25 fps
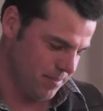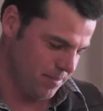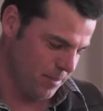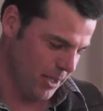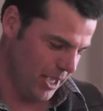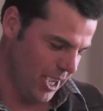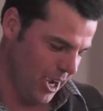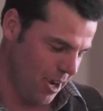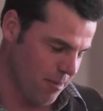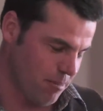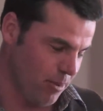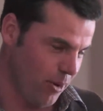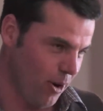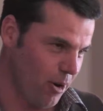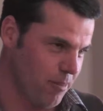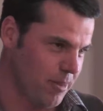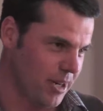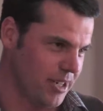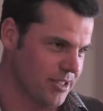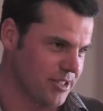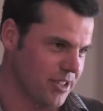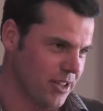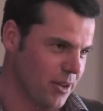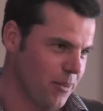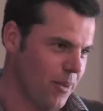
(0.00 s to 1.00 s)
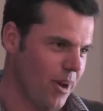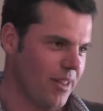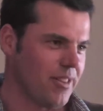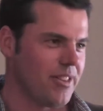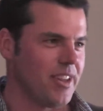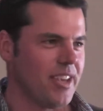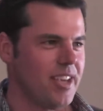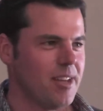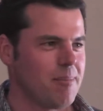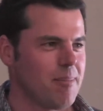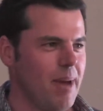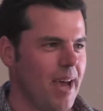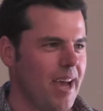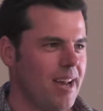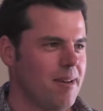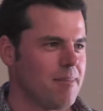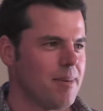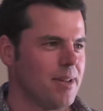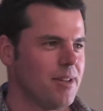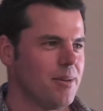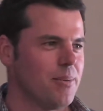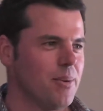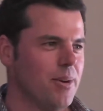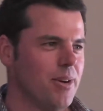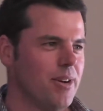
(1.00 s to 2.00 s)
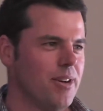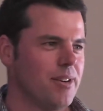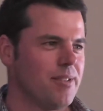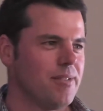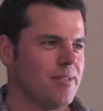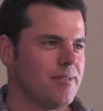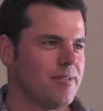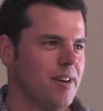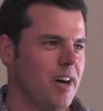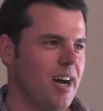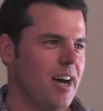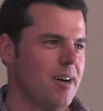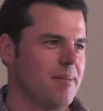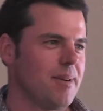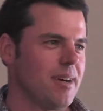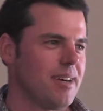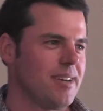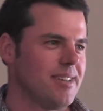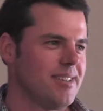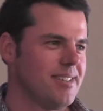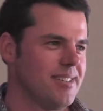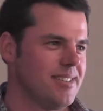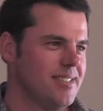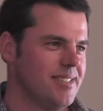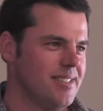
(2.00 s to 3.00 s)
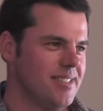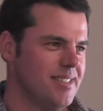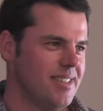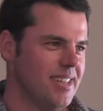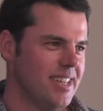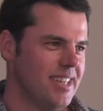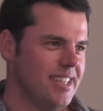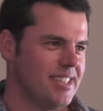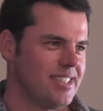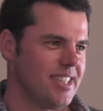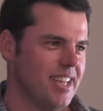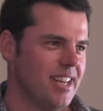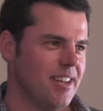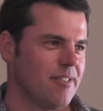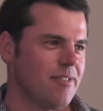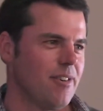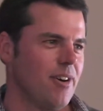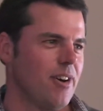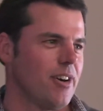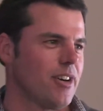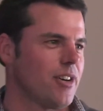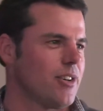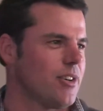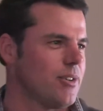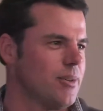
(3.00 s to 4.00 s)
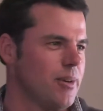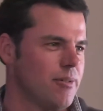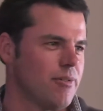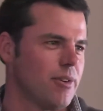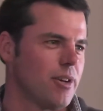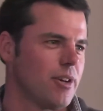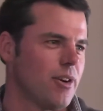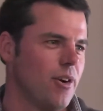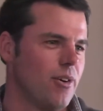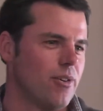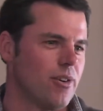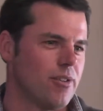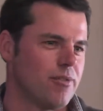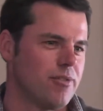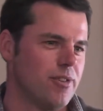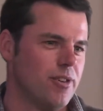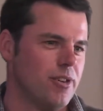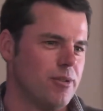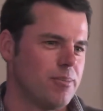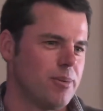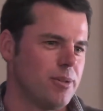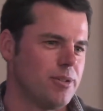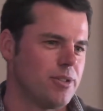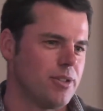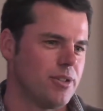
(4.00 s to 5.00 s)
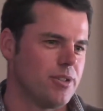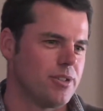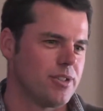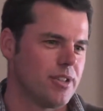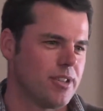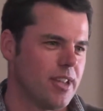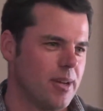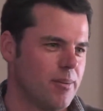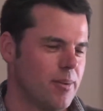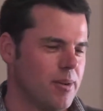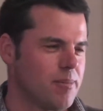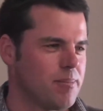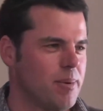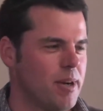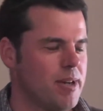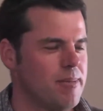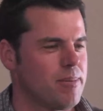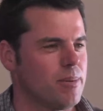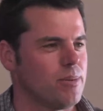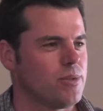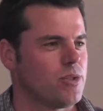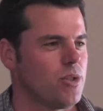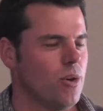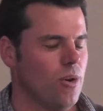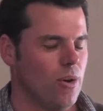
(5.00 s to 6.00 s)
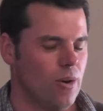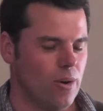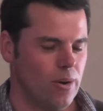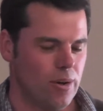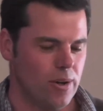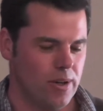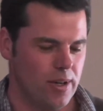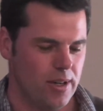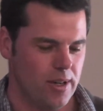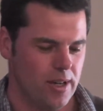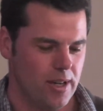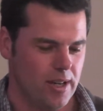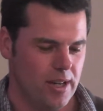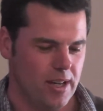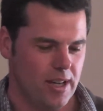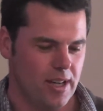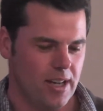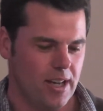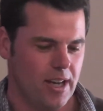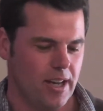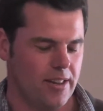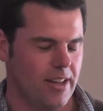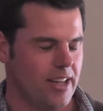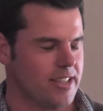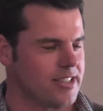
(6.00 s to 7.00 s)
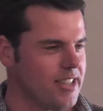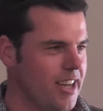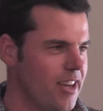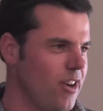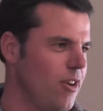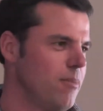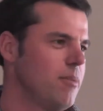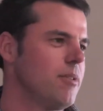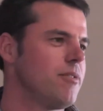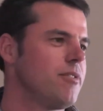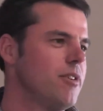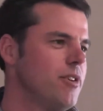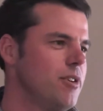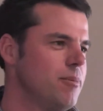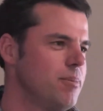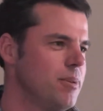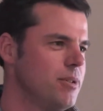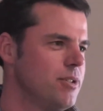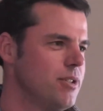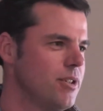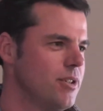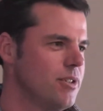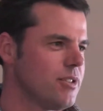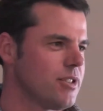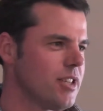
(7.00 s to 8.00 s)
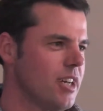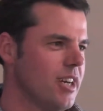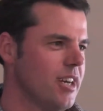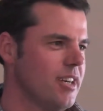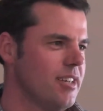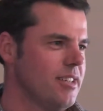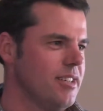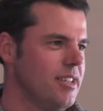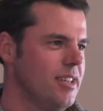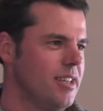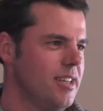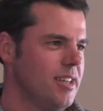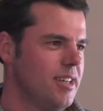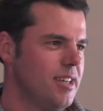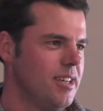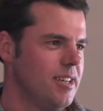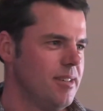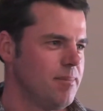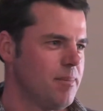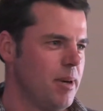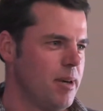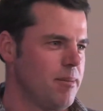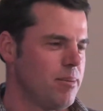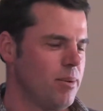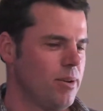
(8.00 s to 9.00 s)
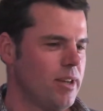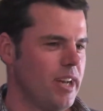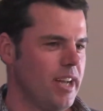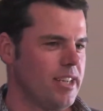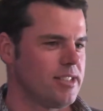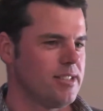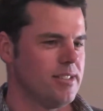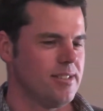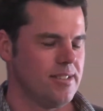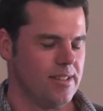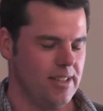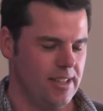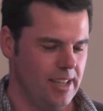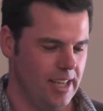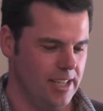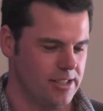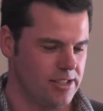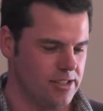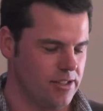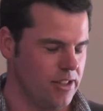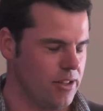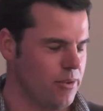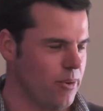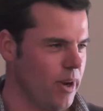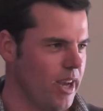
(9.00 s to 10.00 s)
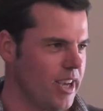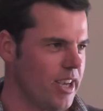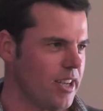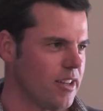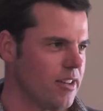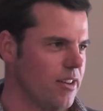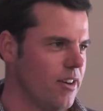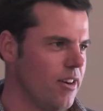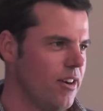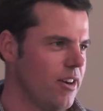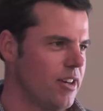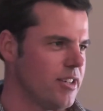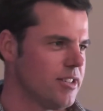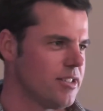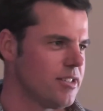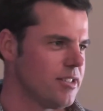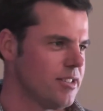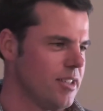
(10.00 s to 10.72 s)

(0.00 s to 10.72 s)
became Prime Minister, the one thing he banned would be the word farmer. And he said if we're called a food producer, then when people talk and they say I'm a food producer, people are instantly recognise